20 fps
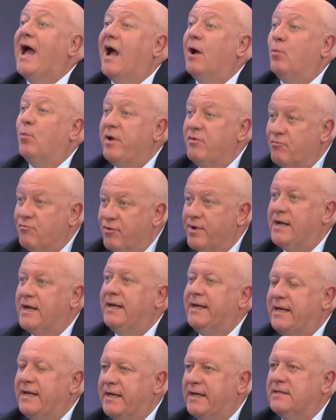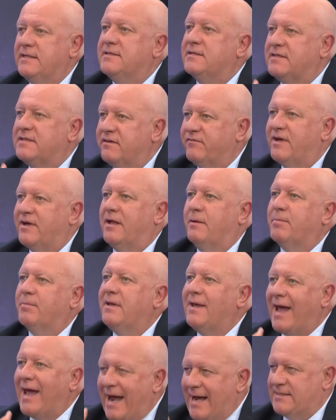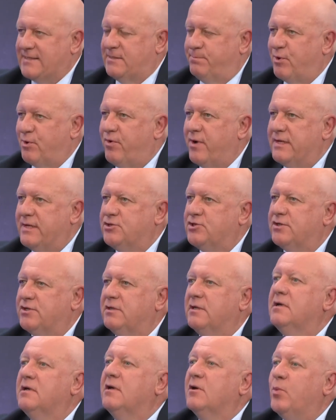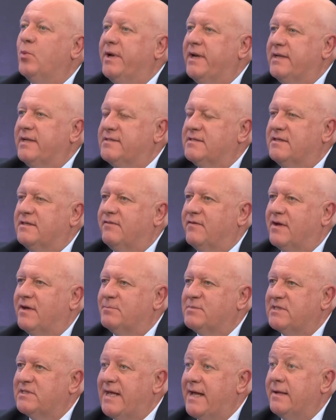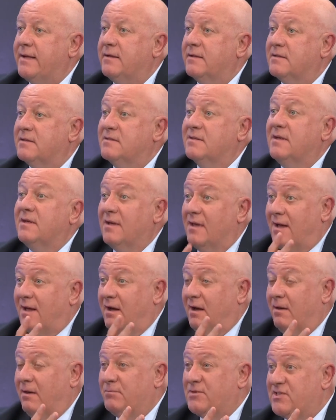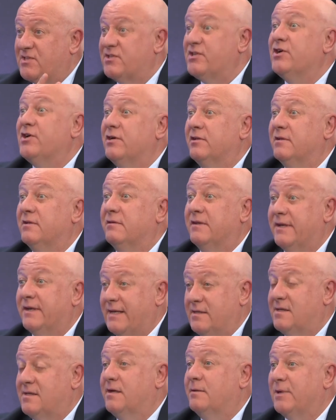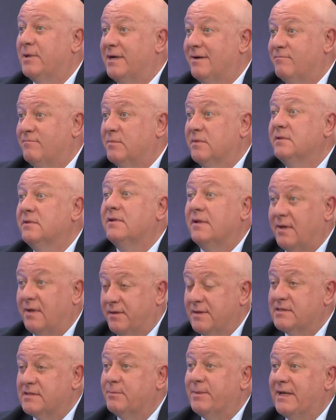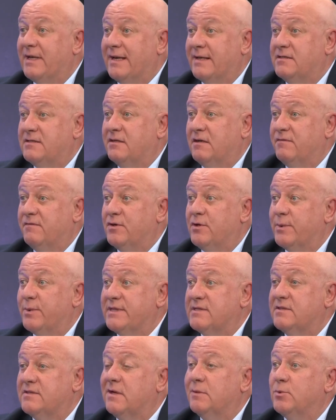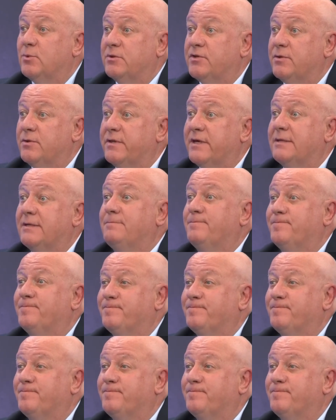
And we really need to develop aspiration, we need to develop standards. And I'm certain the next Labour government, I think to be elected in a few weeks' time, will do that.